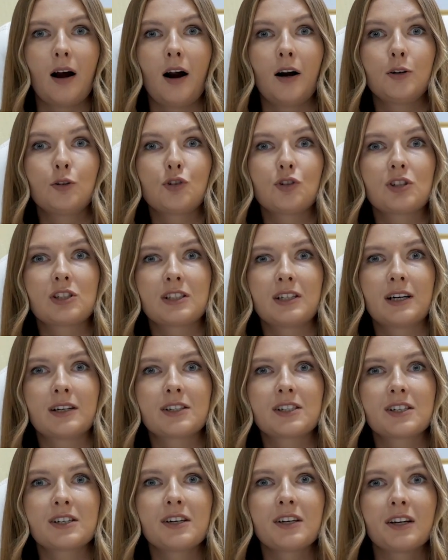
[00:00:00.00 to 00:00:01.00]
You should
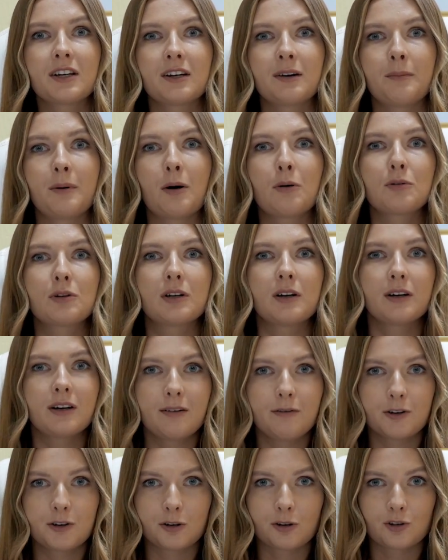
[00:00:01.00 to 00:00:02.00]
start thinking about
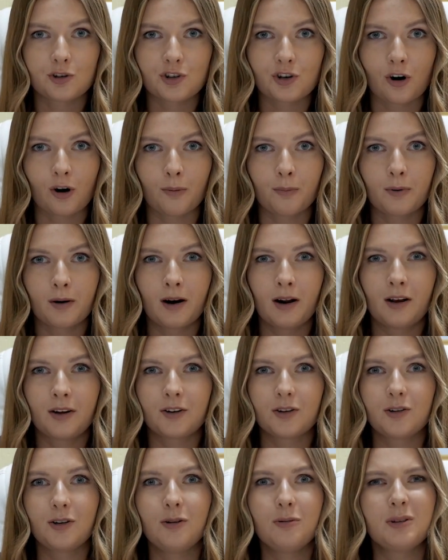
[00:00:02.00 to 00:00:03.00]
leaving your job.
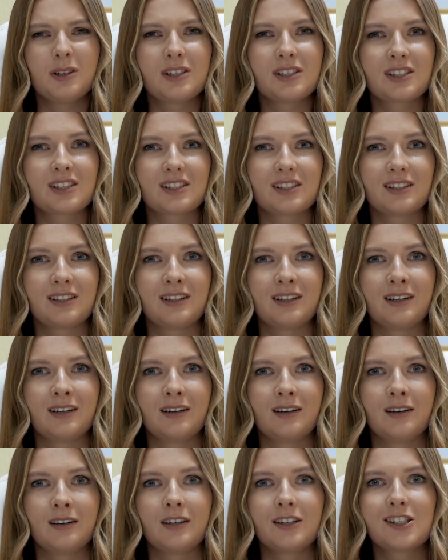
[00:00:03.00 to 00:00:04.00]
You know, it's
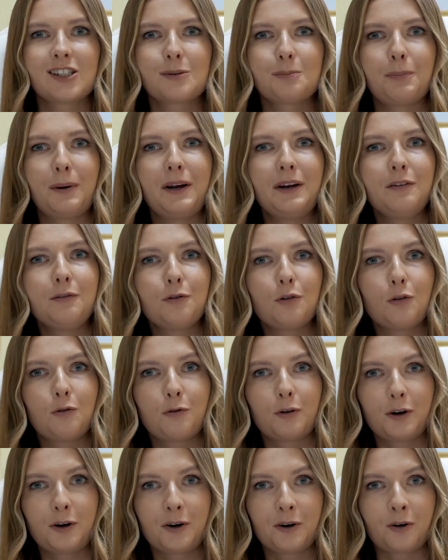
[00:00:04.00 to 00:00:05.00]
painful
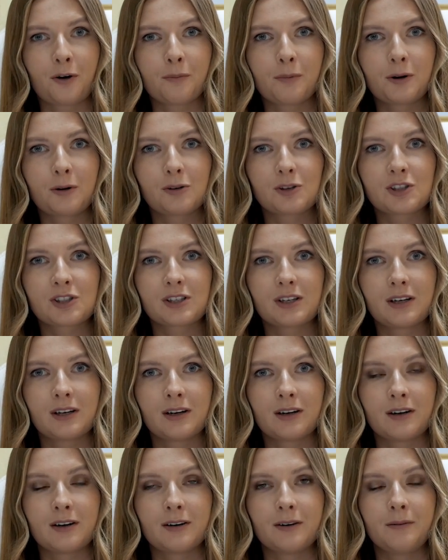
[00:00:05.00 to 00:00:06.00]
for her because
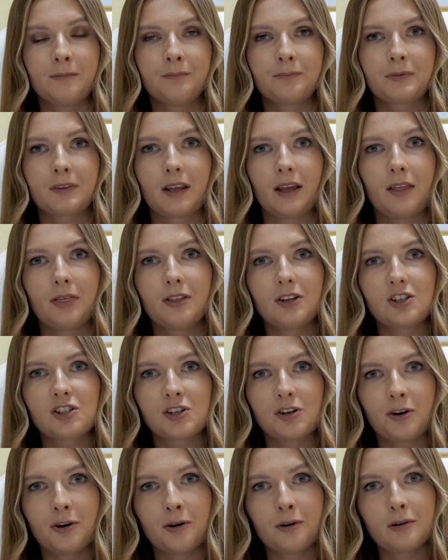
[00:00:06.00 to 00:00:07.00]
at
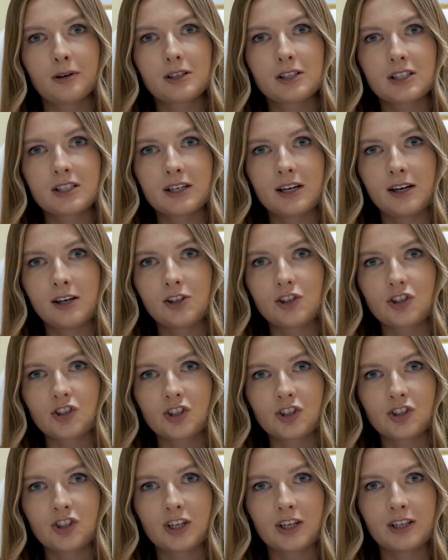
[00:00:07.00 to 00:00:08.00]
this early stage
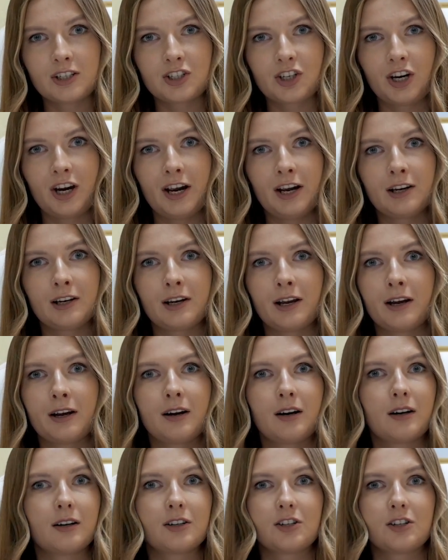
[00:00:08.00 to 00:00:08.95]
she had like